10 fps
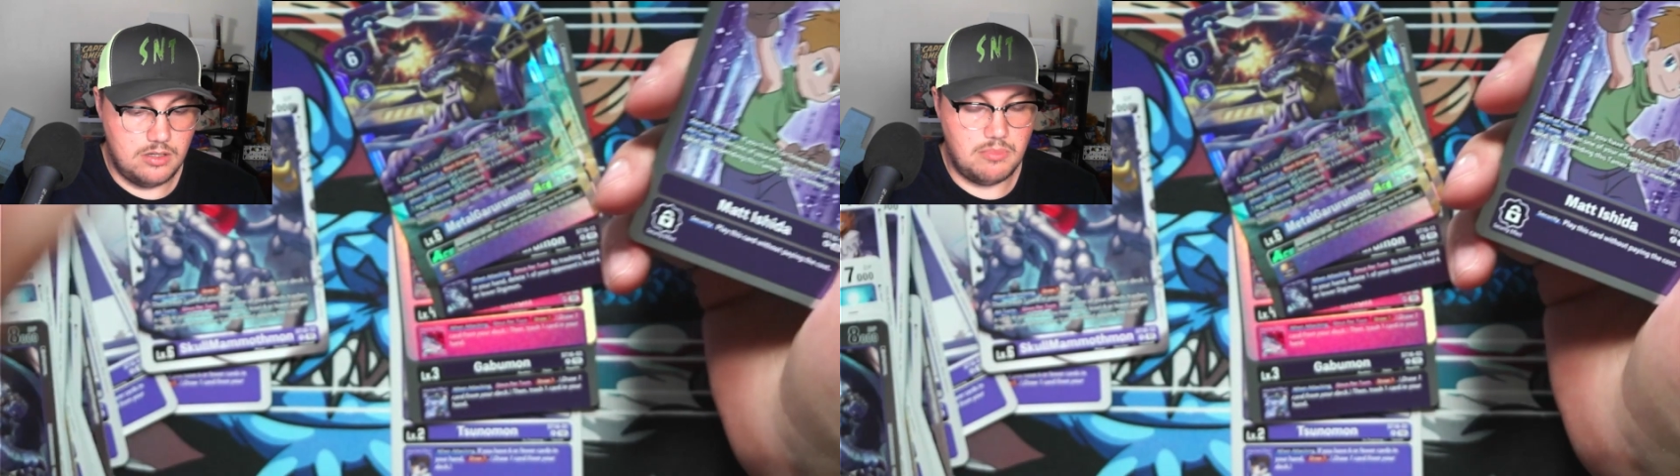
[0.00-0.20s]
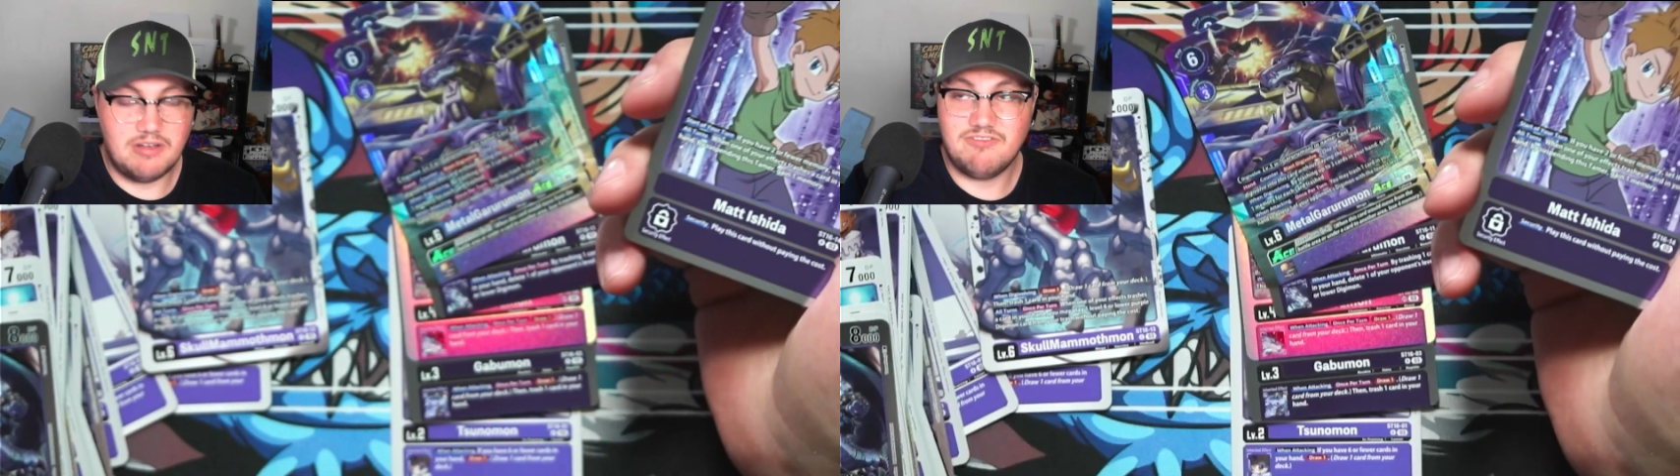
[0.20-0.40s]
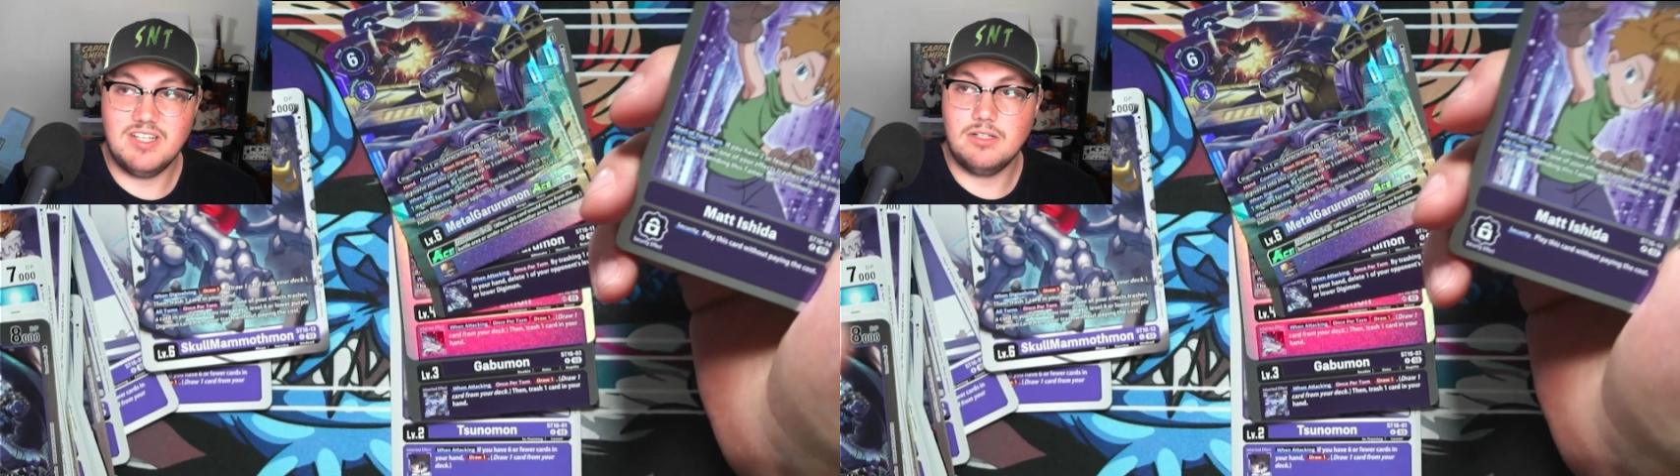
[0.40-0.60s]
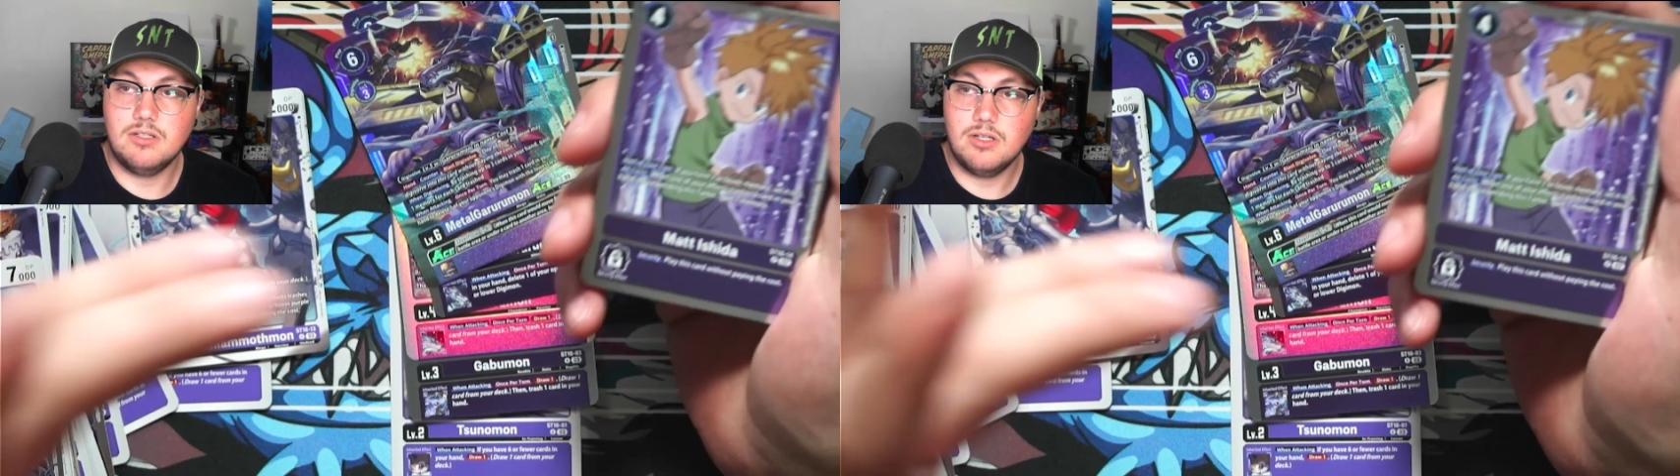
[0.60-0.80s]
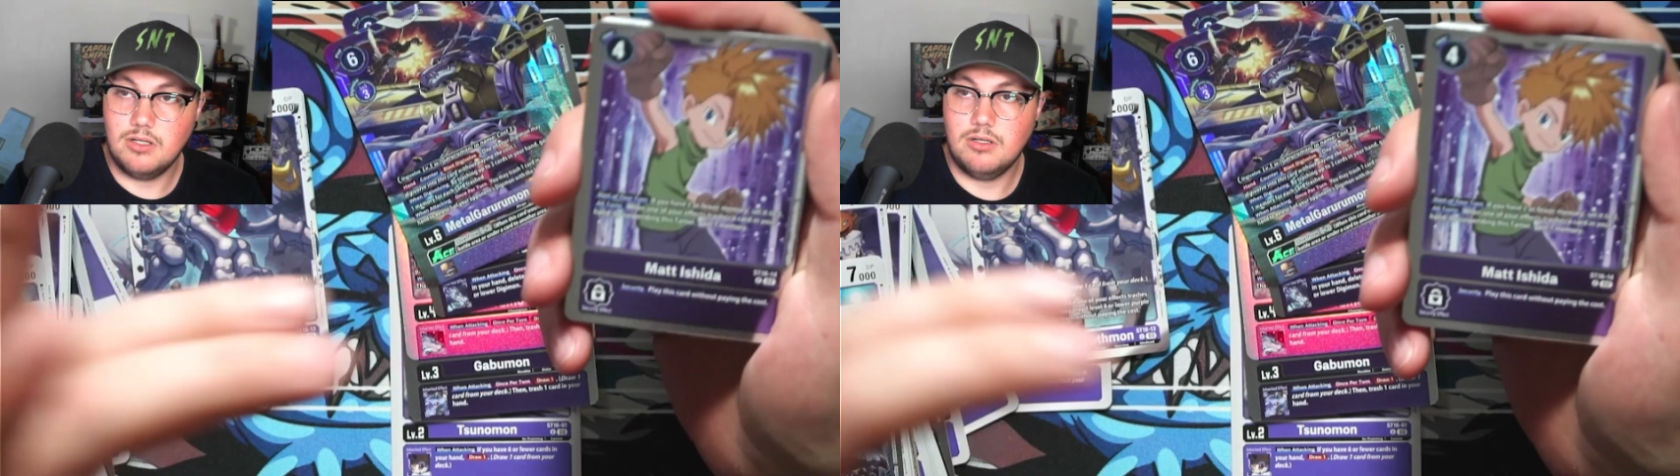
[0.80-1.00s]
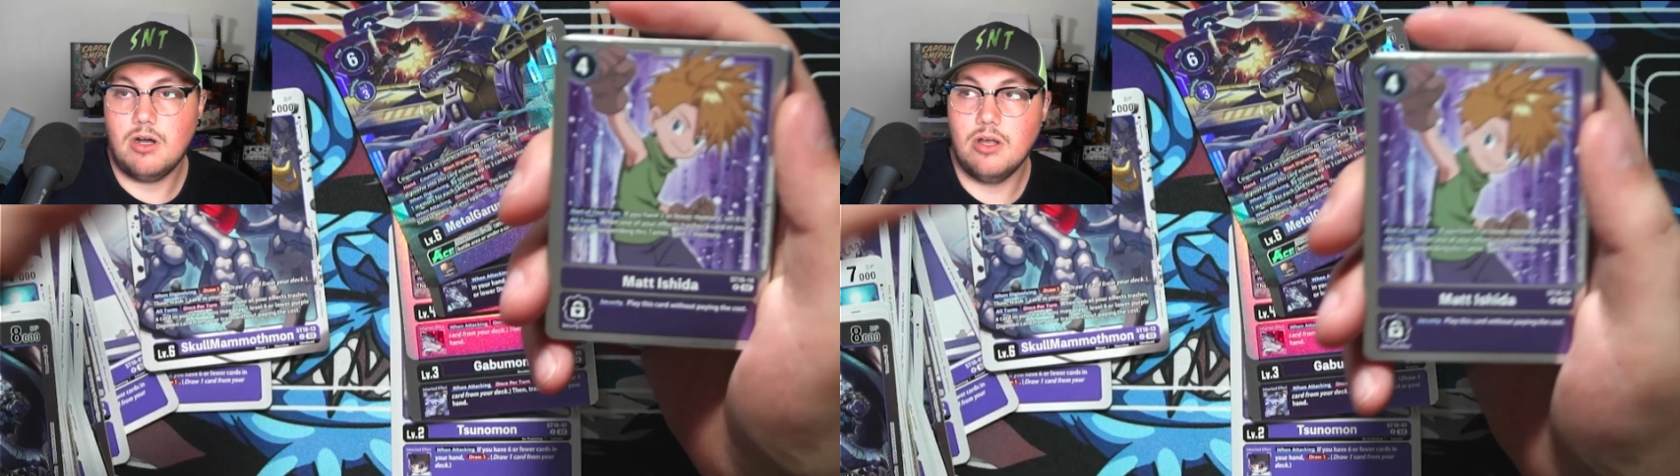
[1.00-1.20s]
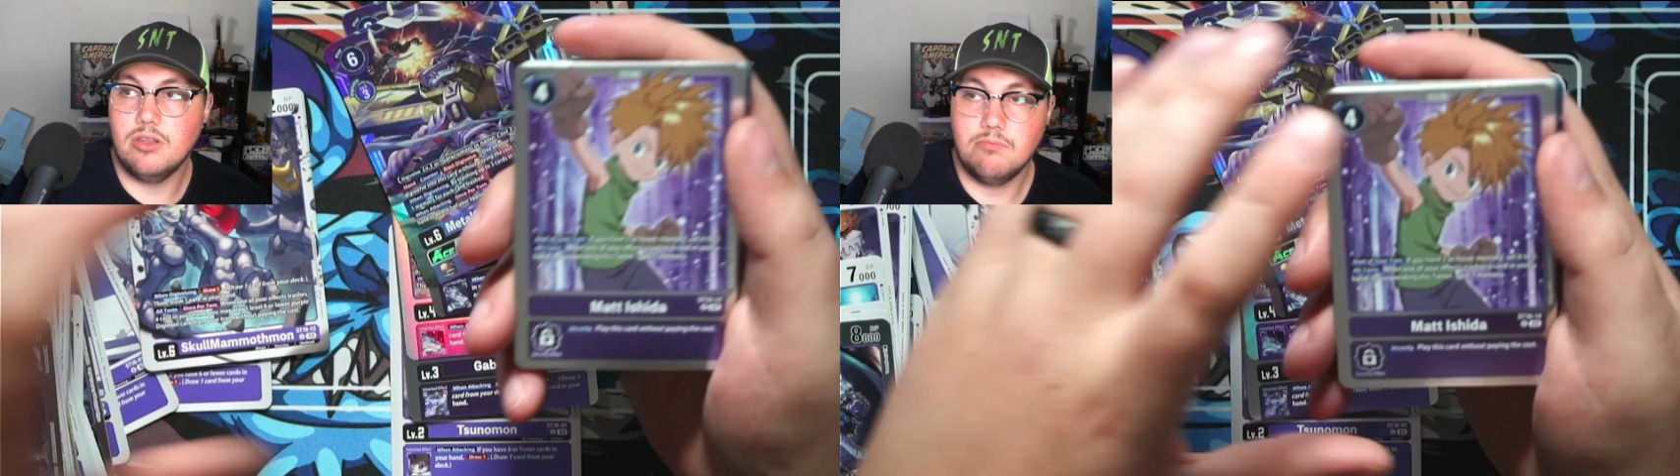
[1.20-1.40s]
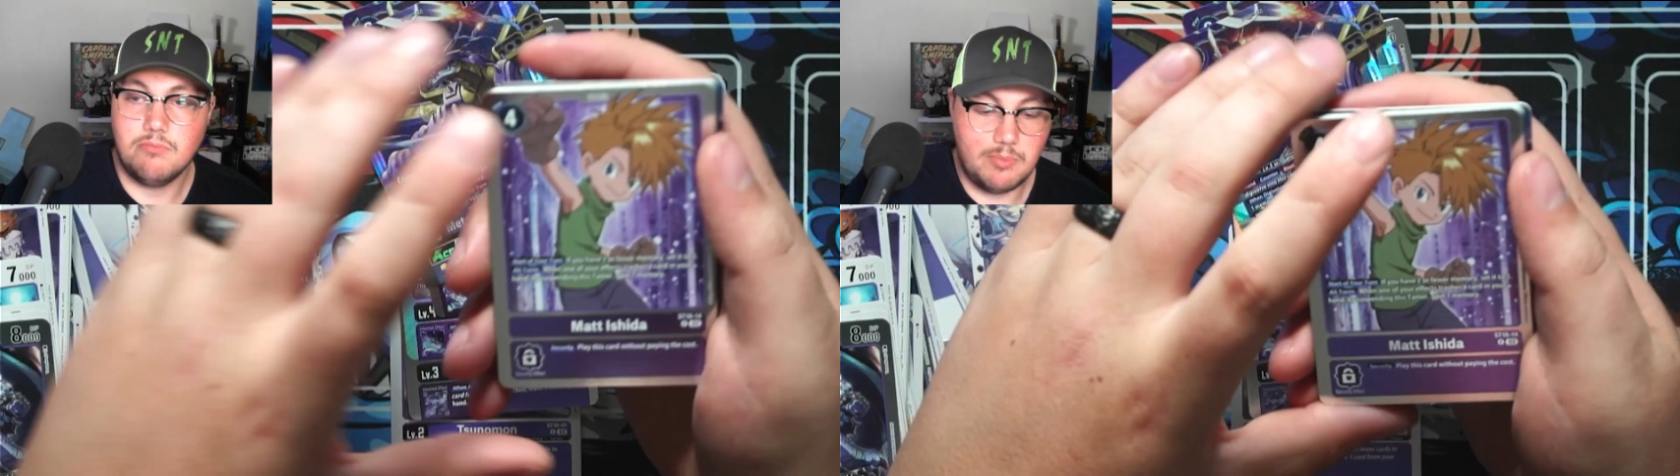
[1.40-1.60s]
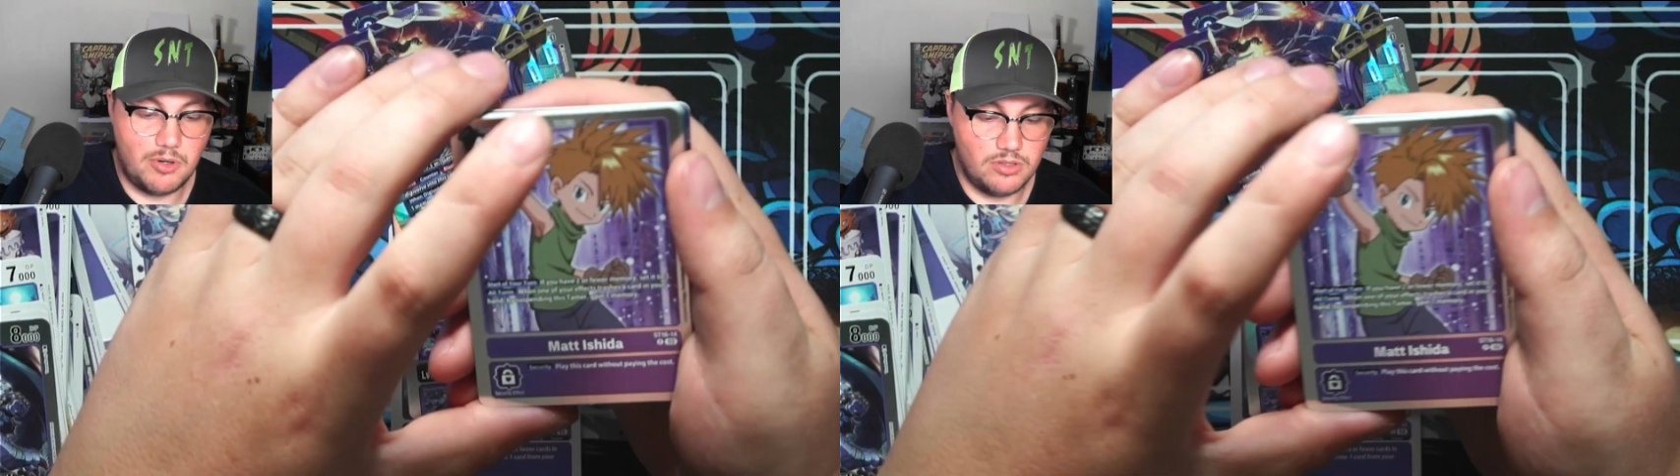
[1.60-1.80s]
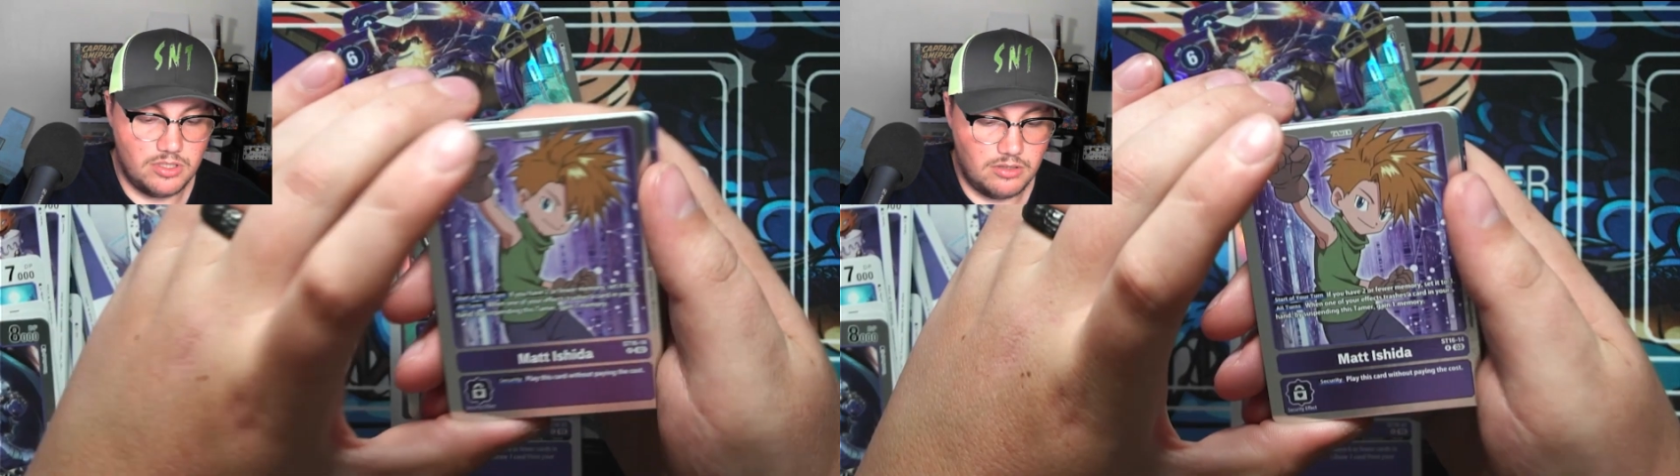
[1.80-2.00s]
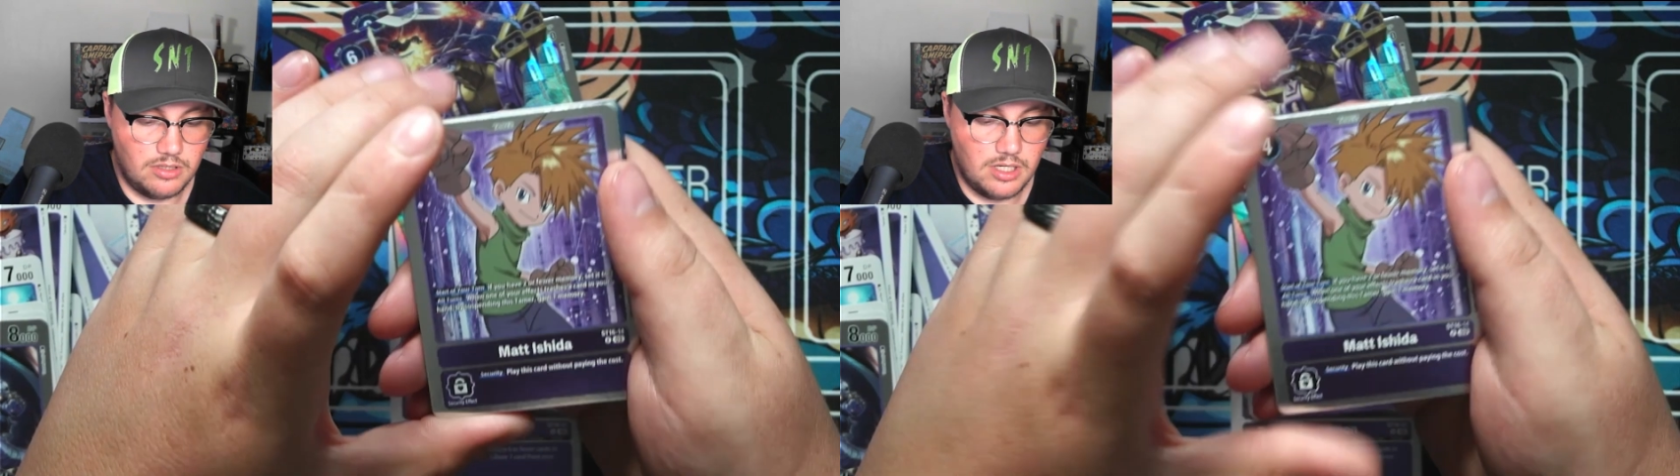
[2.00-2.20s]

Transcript: my field, on my opponent's turn.